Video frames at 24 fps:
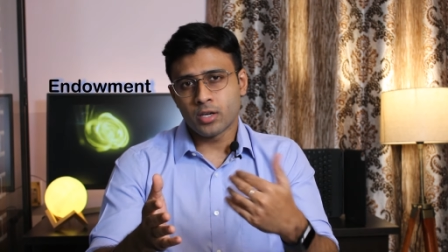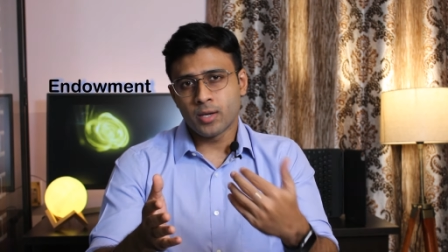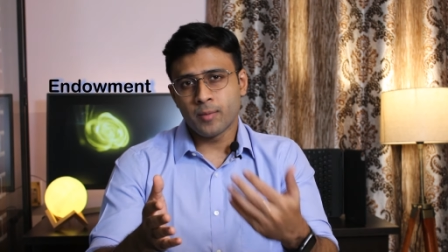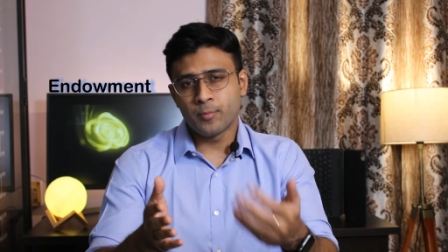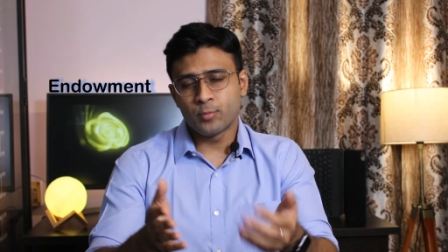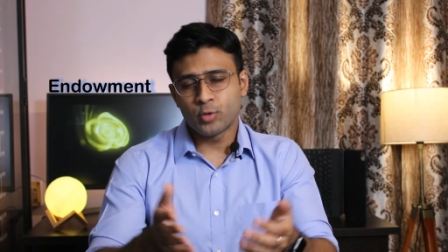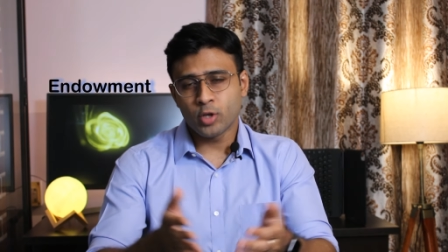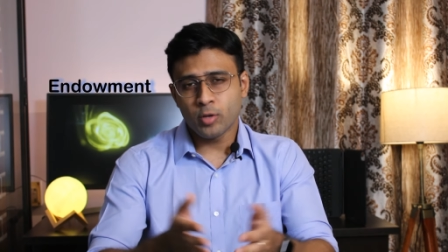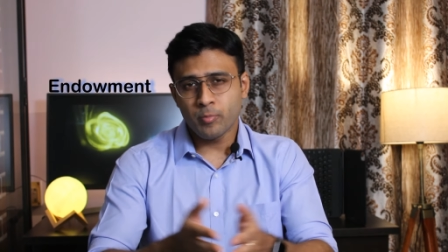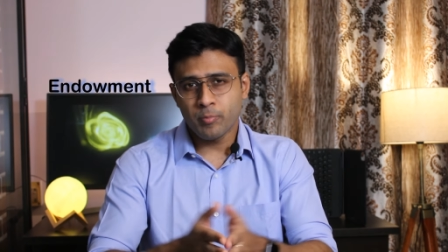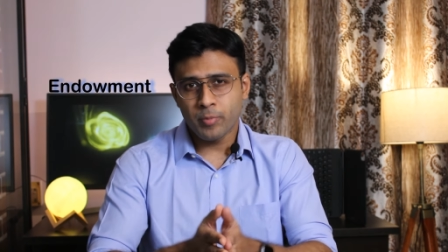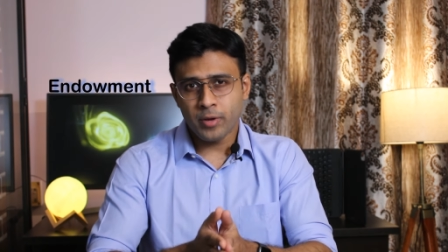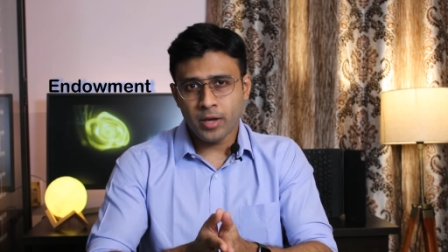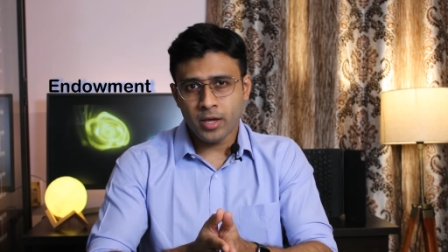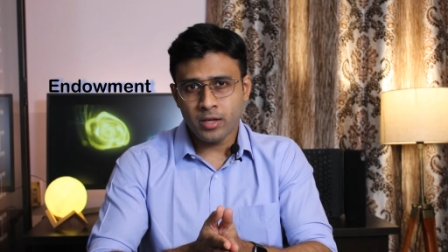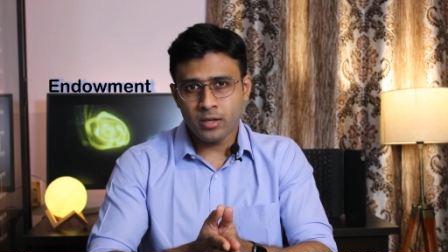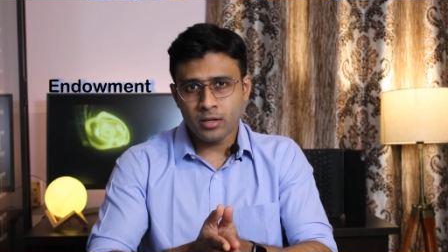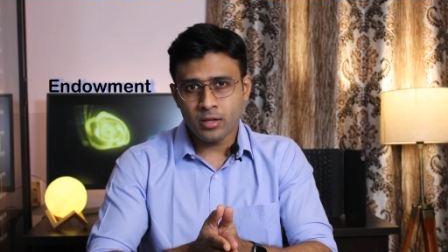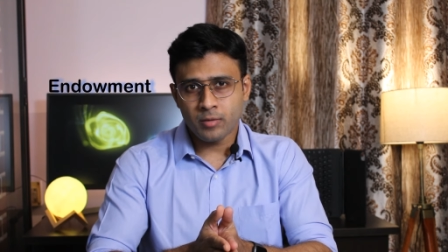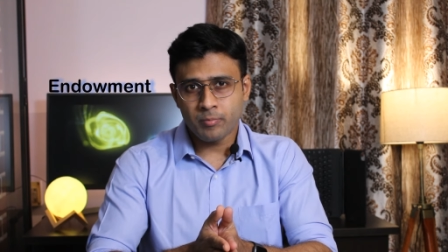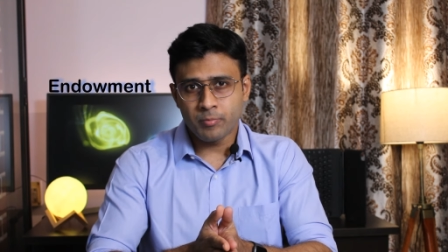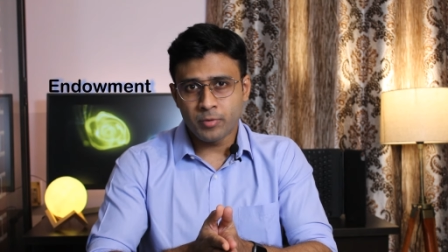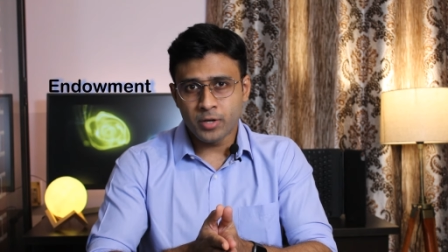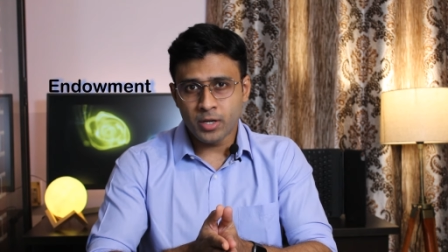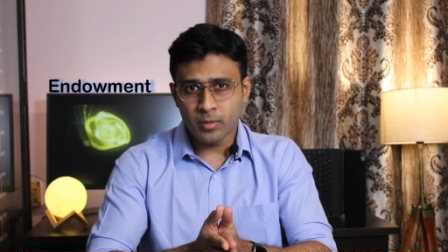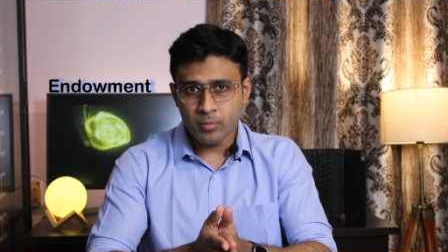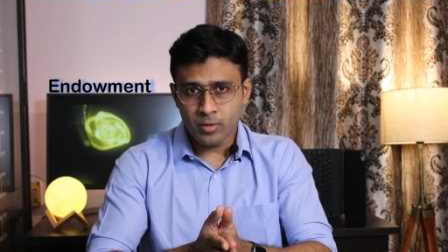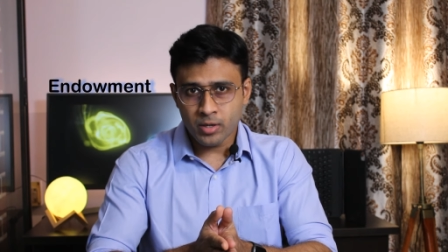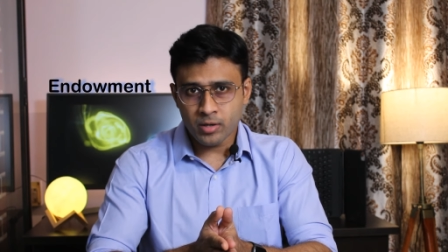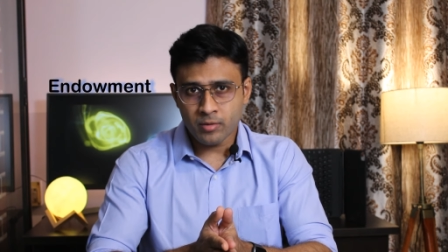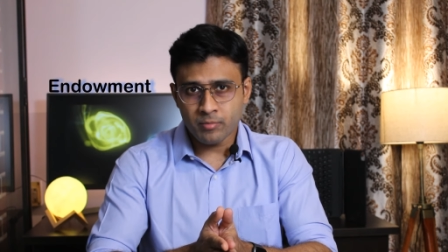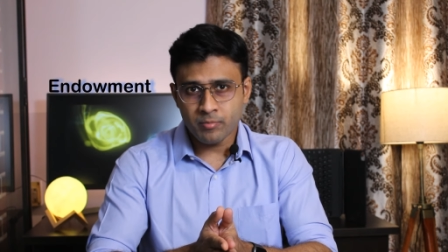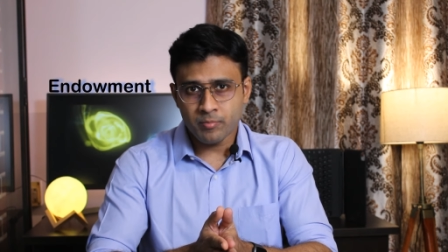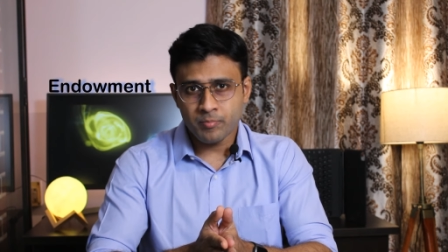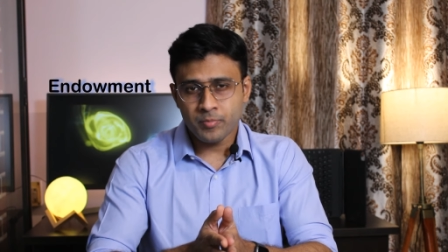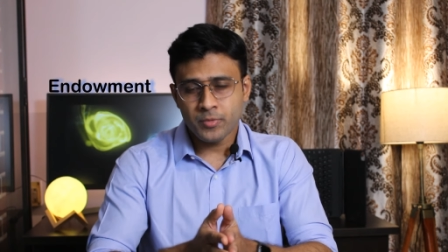keeps on paying
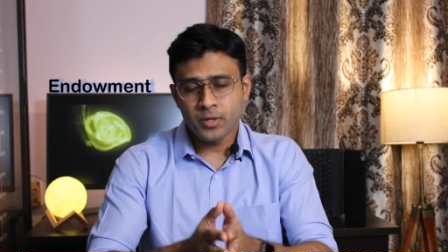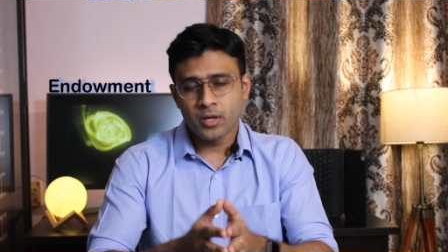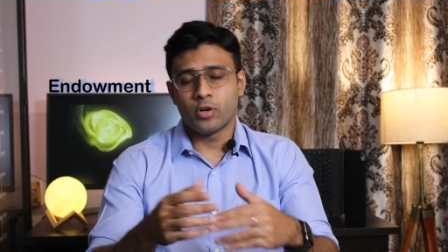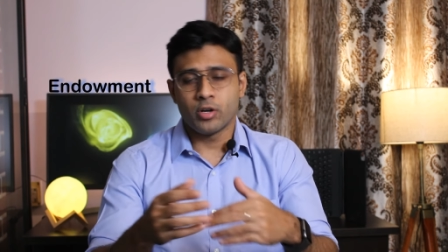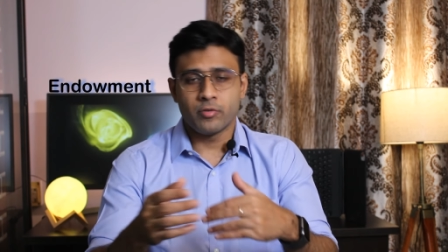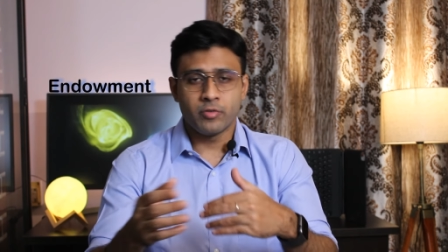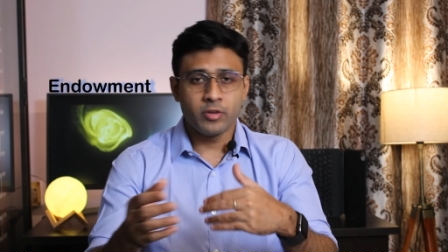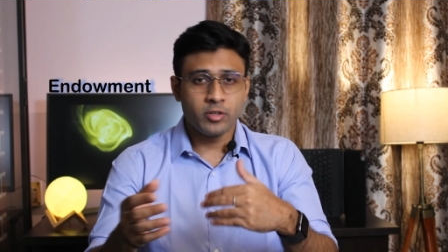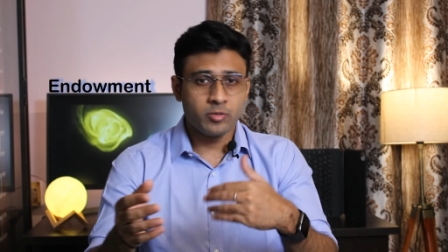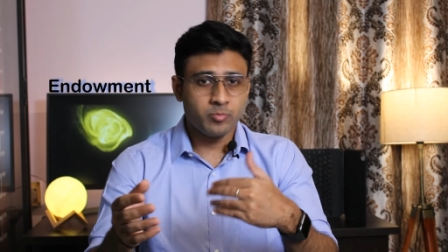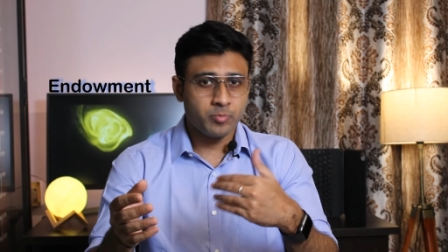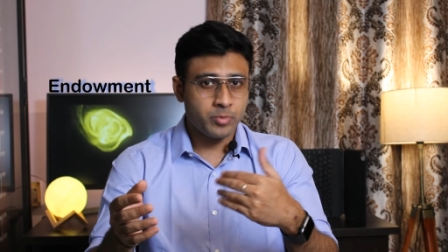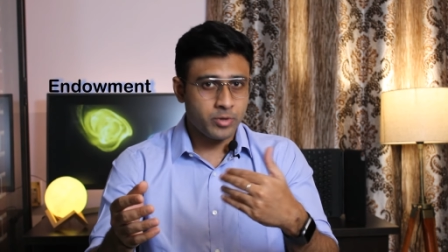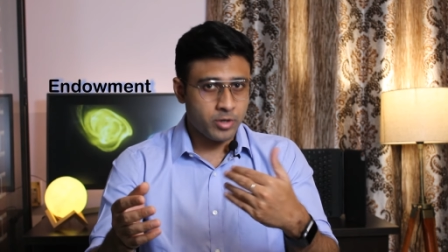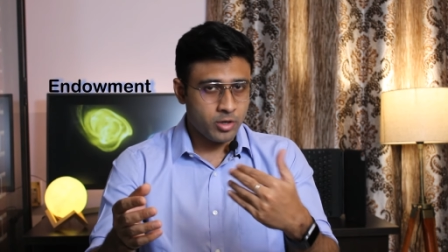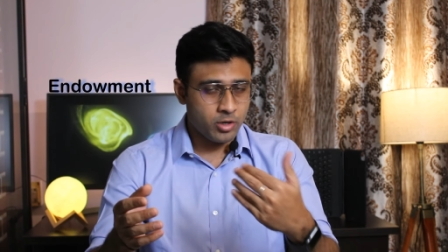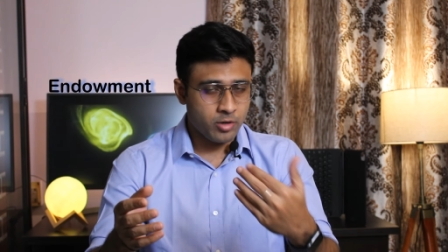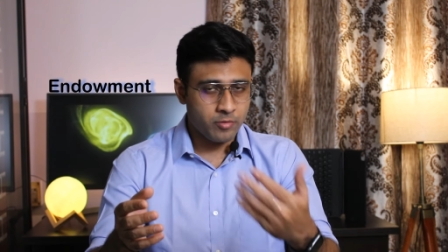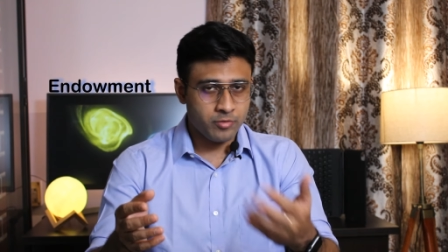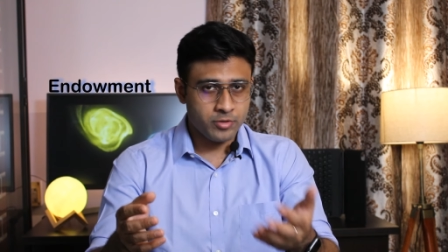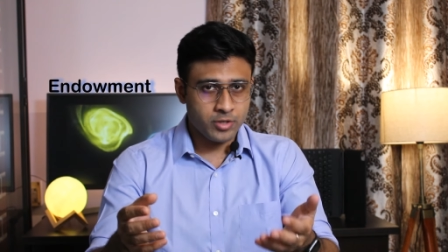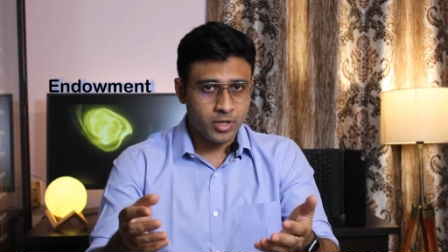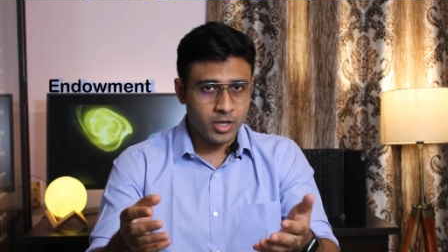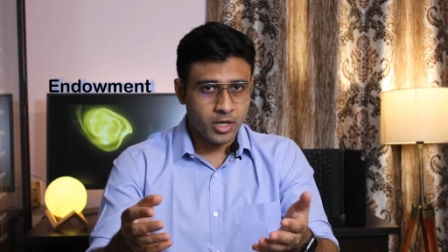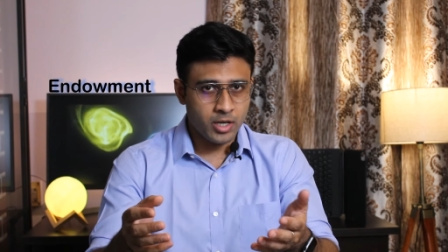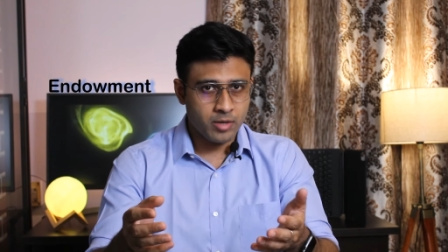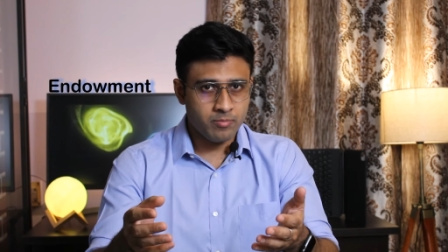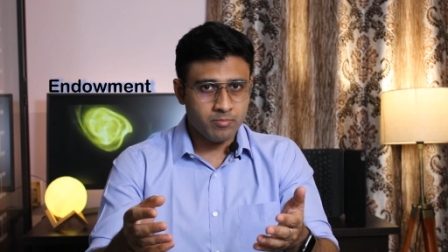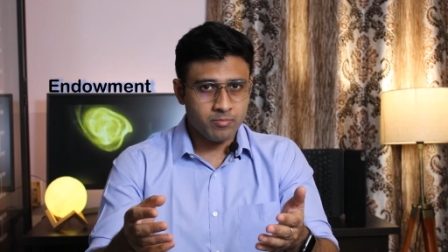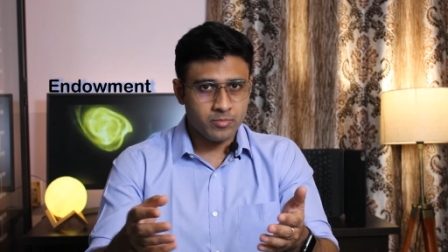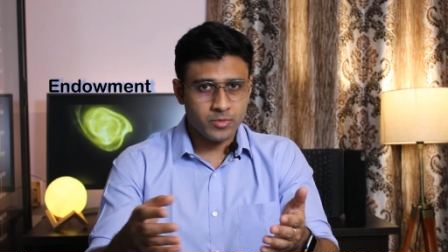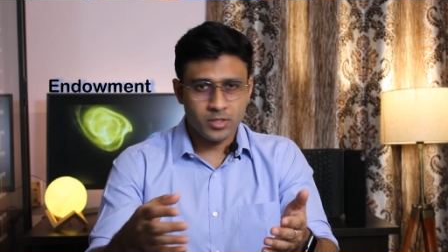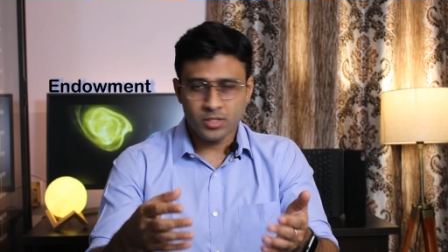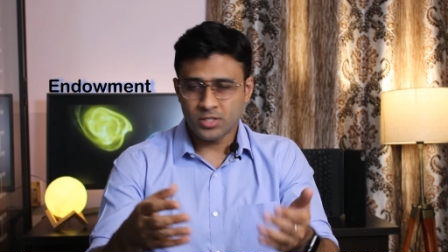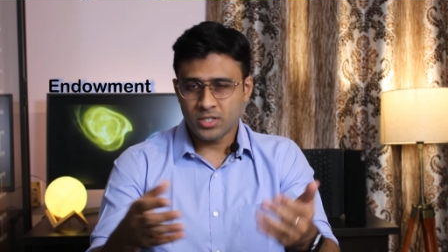premium for a fixed period of time,